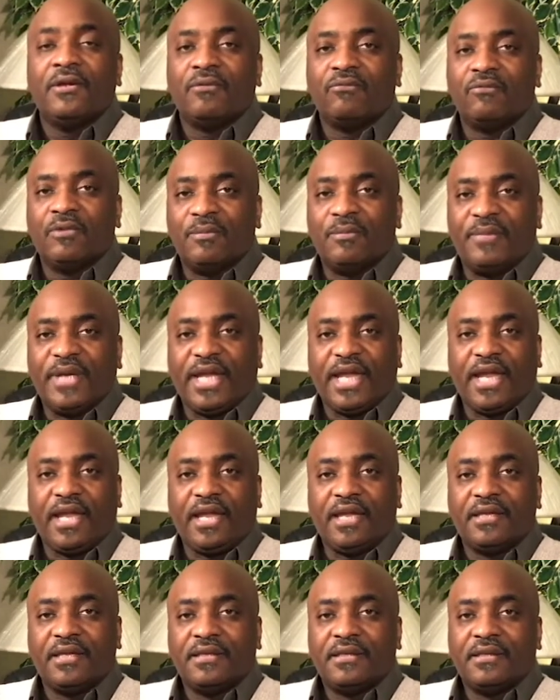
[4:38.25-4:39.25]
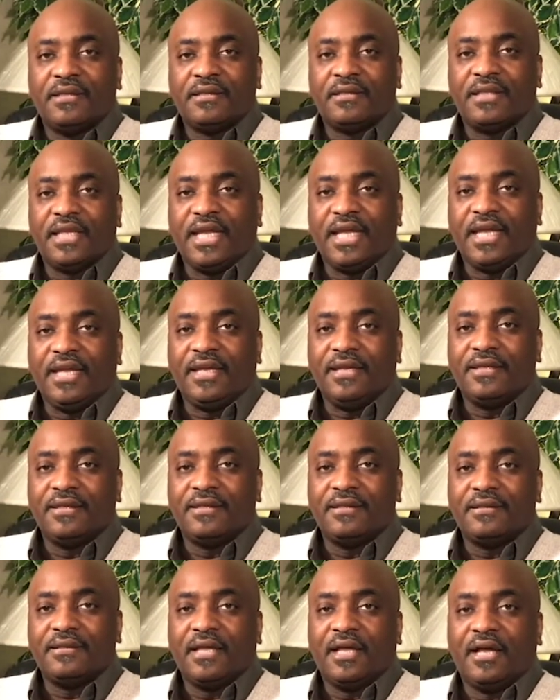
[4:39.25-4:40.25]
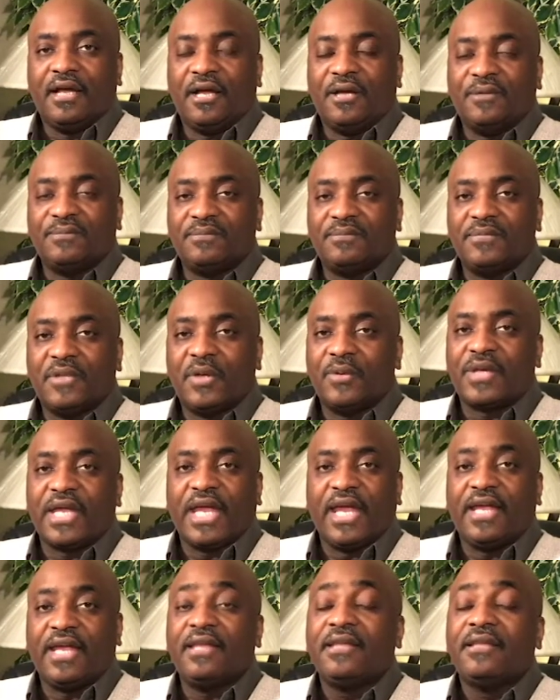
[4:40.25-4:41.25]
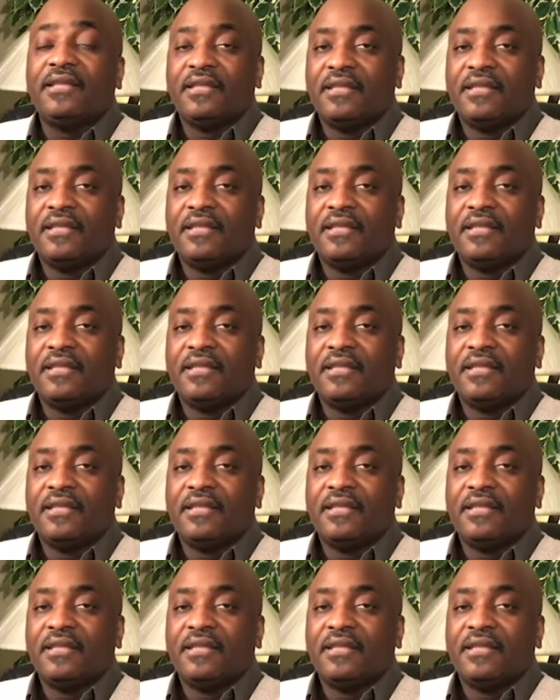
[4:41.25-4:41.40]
will be the okay